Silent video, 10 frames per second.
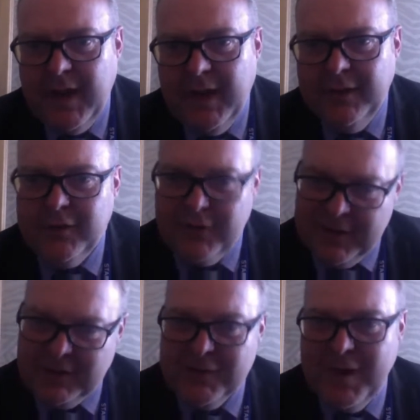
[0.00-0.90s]
the
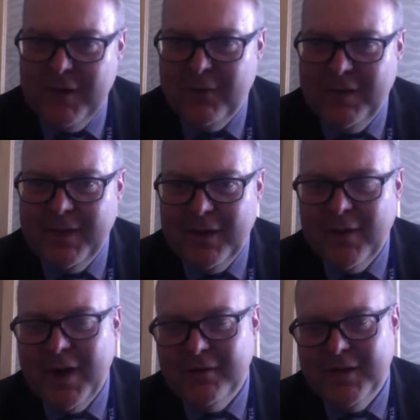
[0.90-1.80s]
trains arrive when they
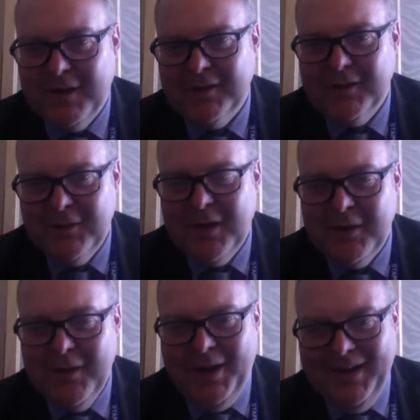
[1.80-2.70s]
arrive. That's
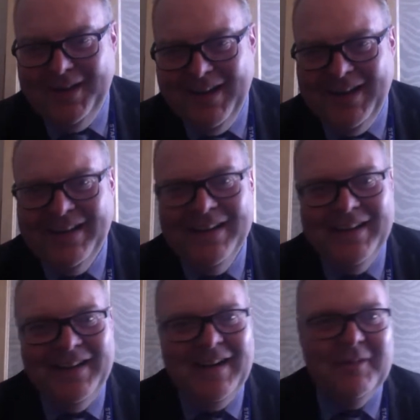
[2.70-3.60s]
quite right, yeah.
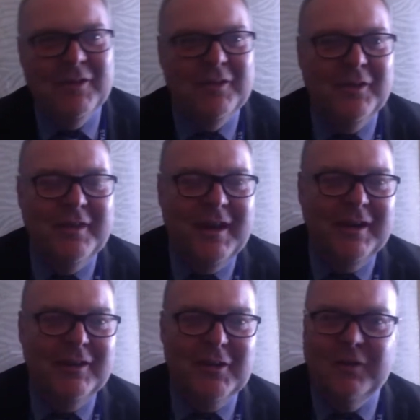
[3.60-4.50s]
And there's nothing I
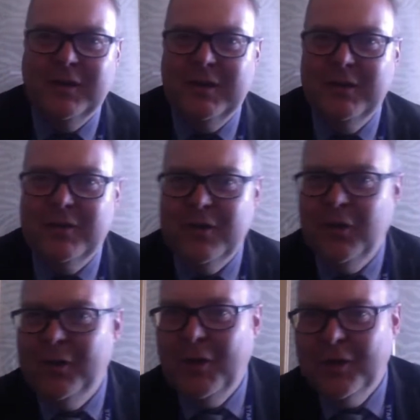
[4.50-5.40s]
can do to
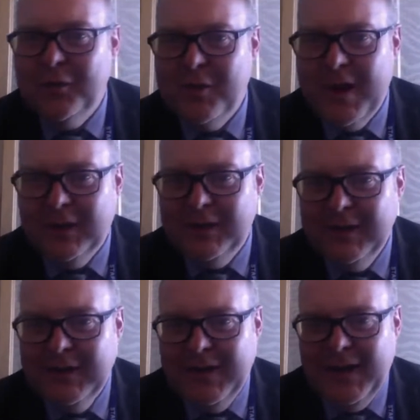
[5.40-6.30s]
control Northern Rail.
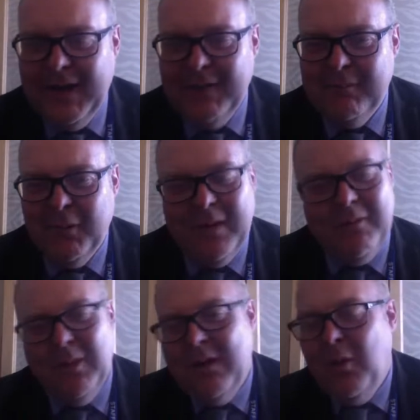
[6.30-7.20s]
But
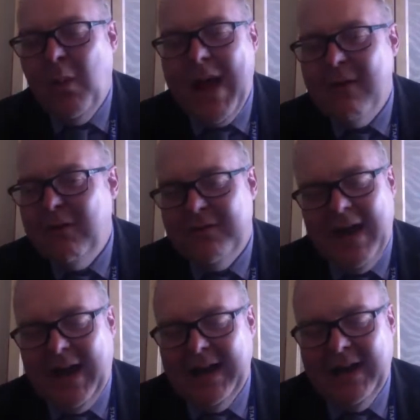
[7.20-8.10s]
we're aware of
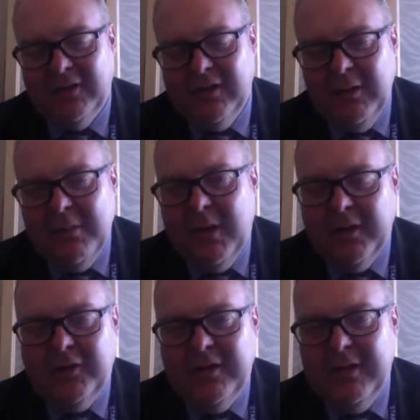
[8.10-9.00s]
that, and actually we're
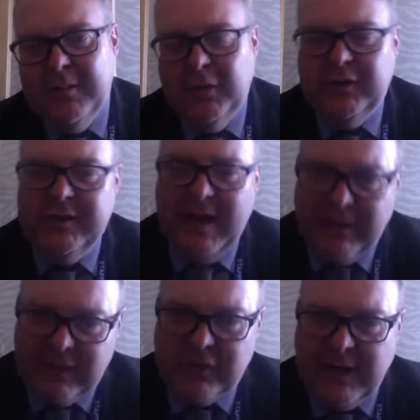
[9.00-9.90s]
monitoring the buses
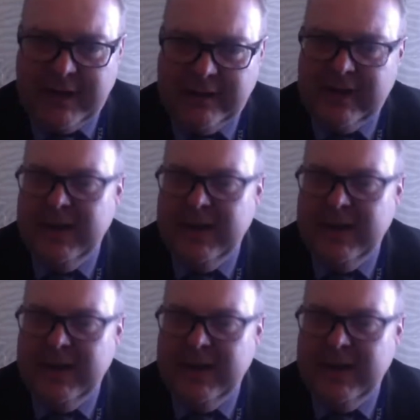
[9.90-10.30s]
and the trains.